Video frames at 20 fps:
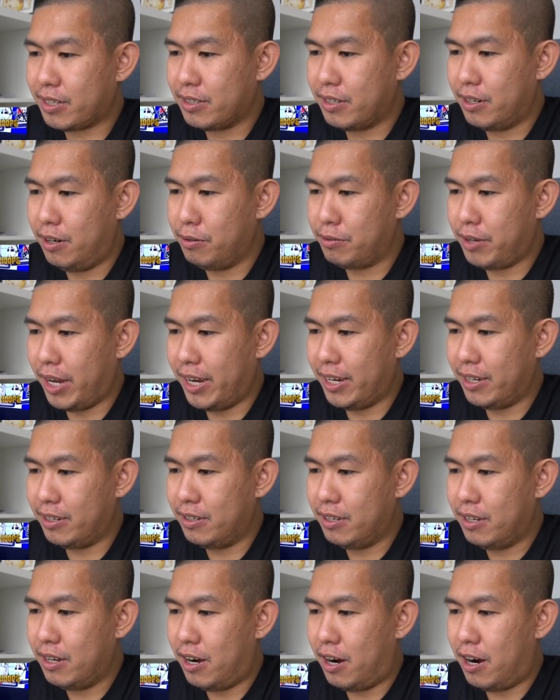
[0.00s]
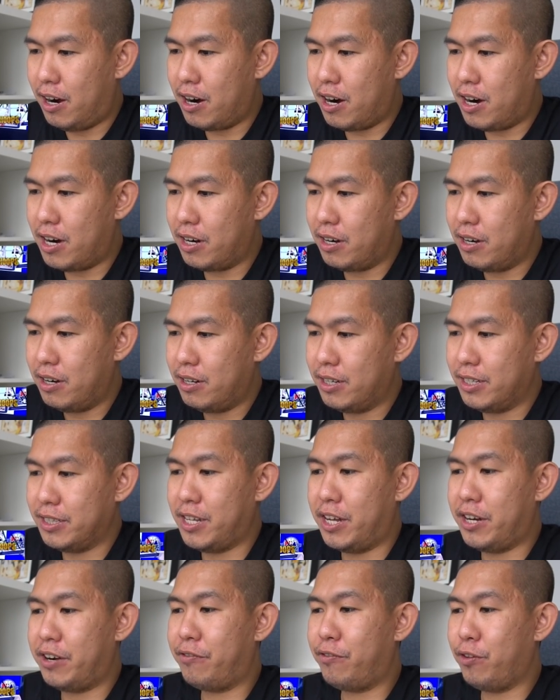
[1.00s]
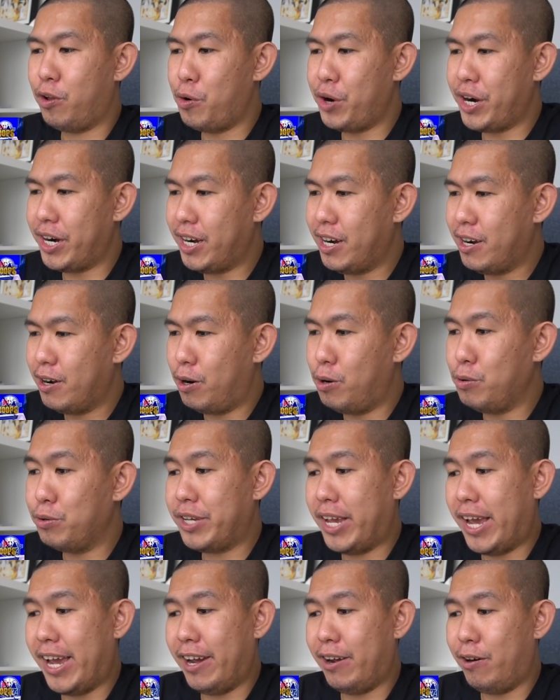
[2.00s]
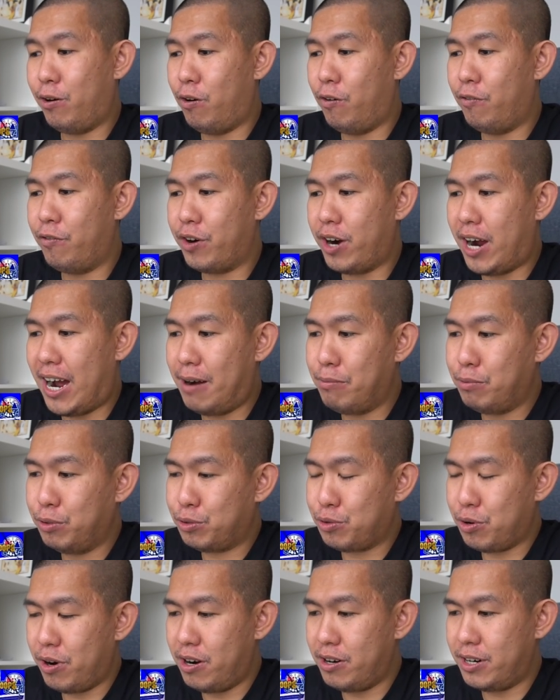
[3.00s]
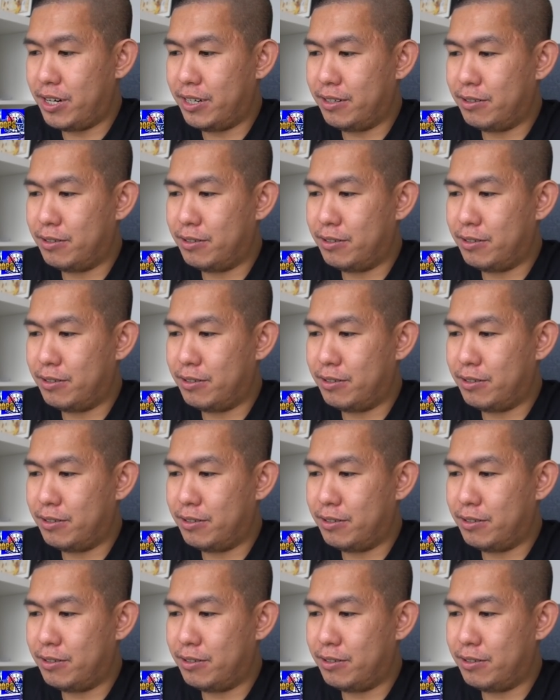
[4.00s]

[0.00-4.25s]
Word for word: Okay. RR, another floater. Oh yeah, over Abu Tratter.